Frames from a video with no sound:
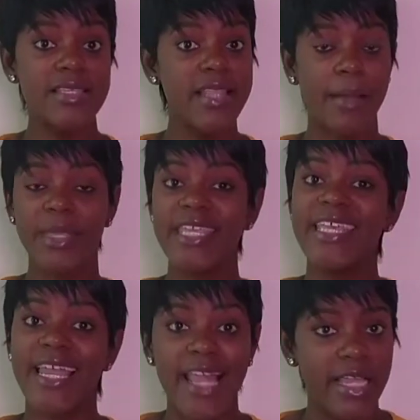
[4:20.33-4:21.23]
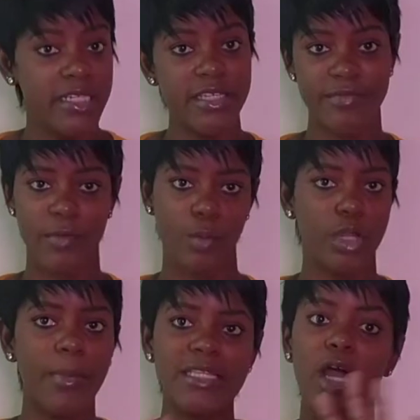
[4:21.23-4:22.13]
that I cannot leave out.
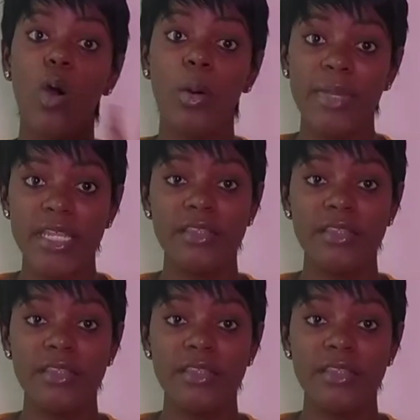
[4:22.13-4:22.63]
No matter how